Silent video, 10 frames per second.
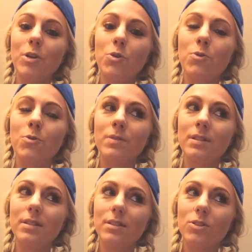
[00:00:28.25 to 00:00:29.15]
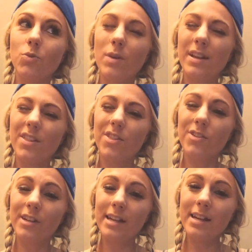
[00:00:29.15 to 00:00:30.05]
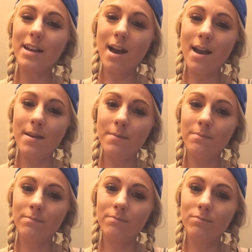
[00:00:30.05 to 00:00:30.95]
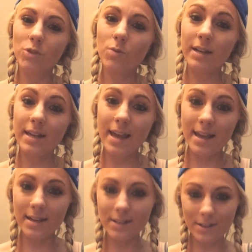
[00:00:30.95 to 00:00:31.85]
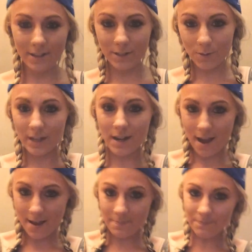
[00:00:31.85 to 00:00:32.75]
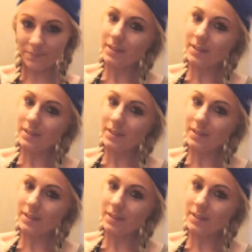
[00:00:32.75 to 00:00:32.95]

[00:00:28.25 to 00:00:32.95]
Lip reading: who's 23, and I'm 28, turning 29.